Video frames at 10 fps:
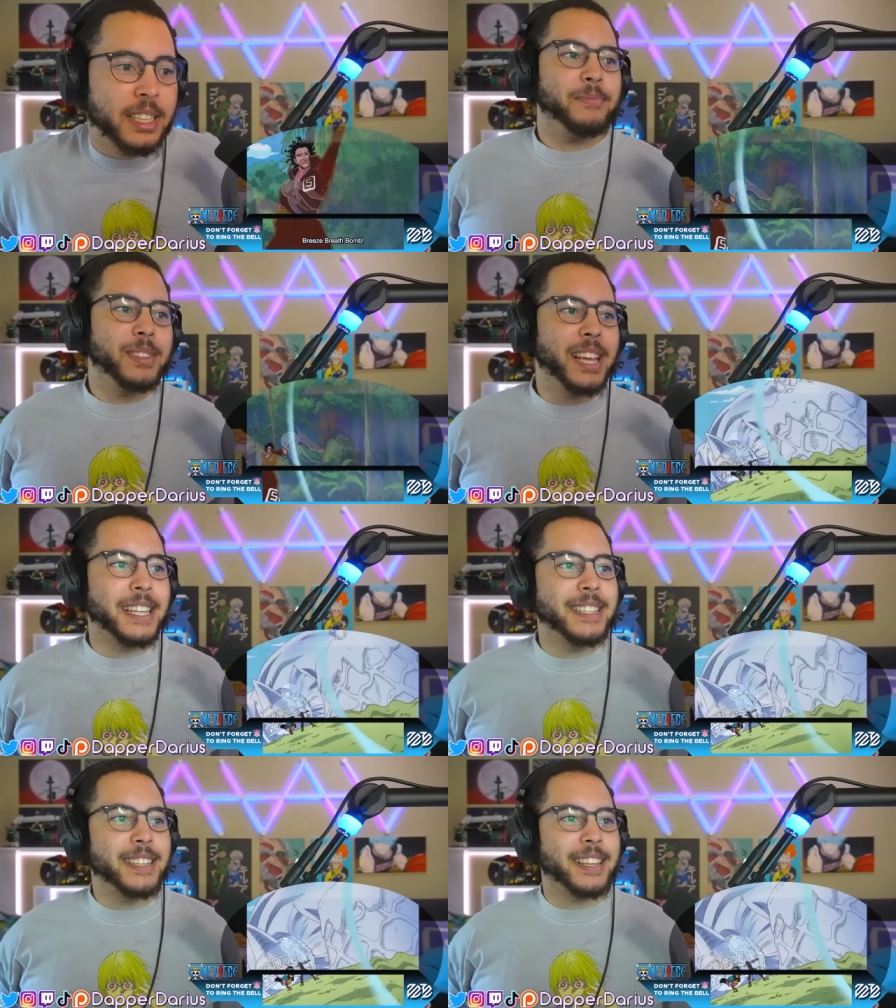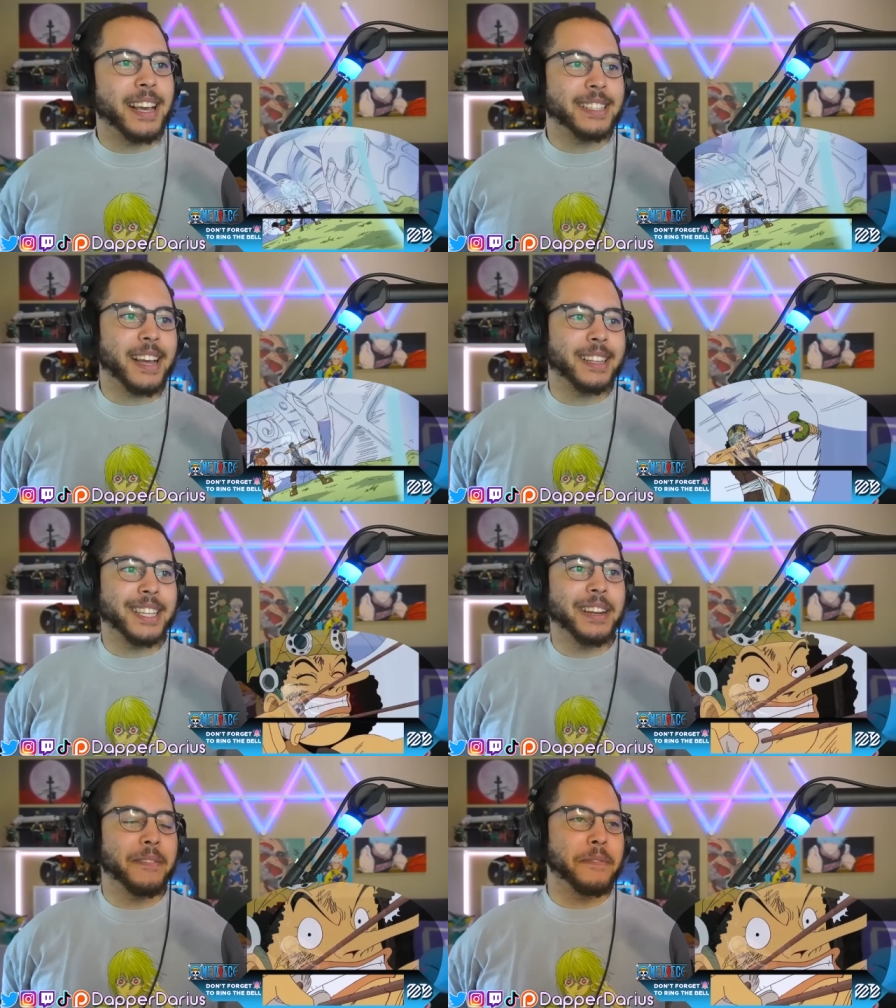And then he, this guy's got the
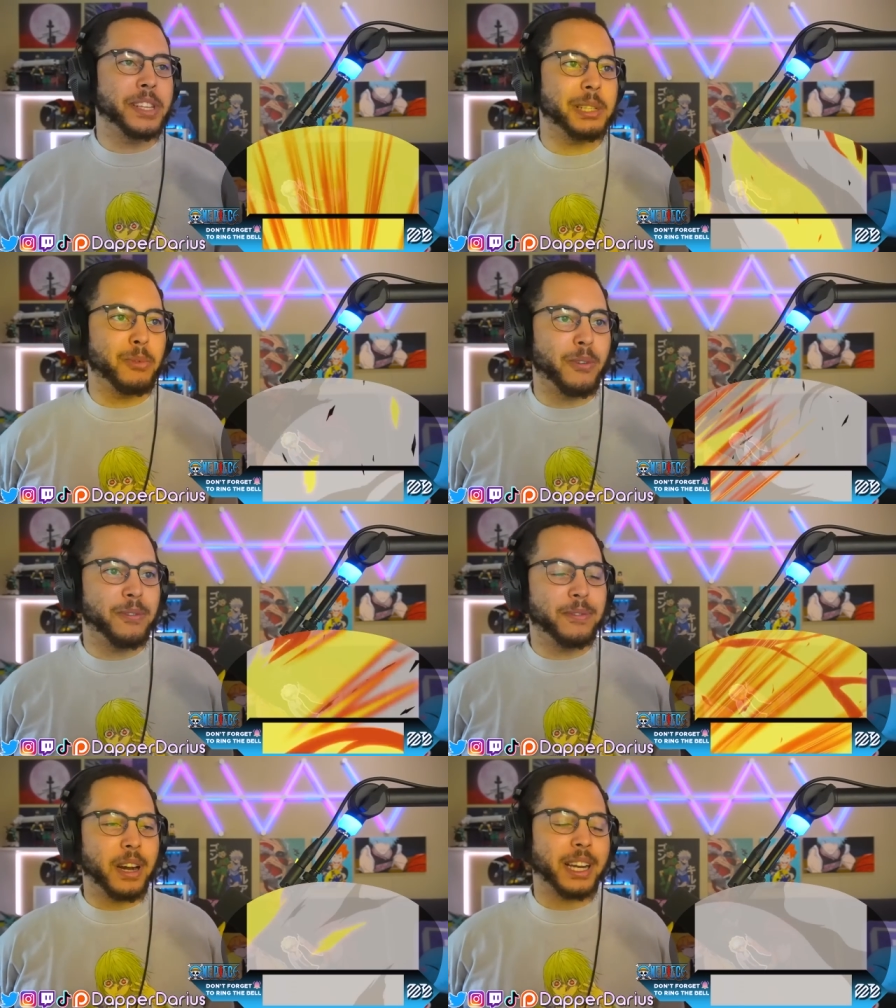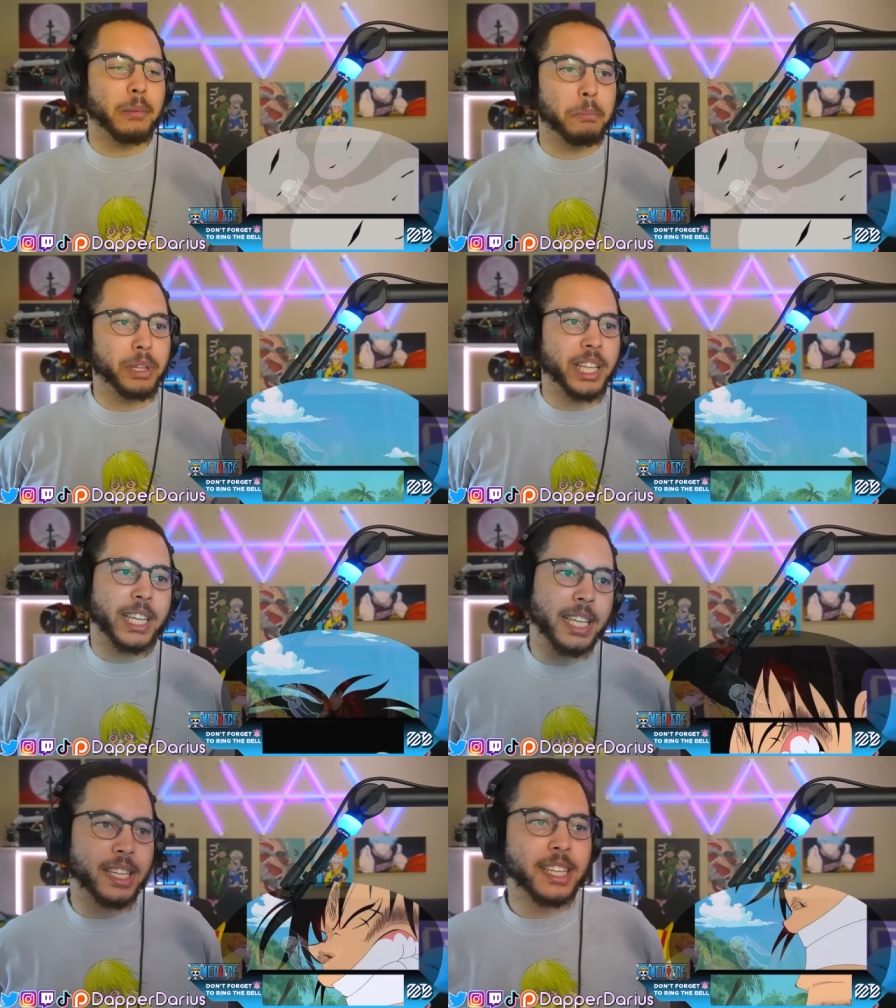invisible fucking
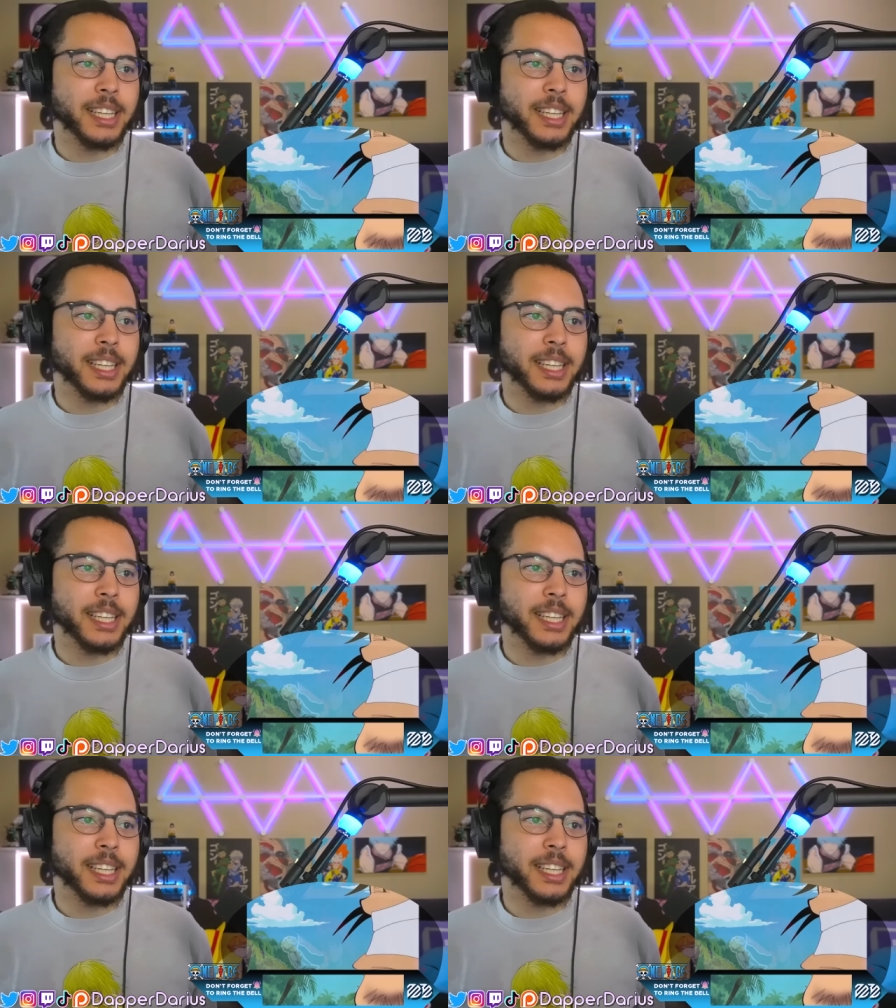Blicky.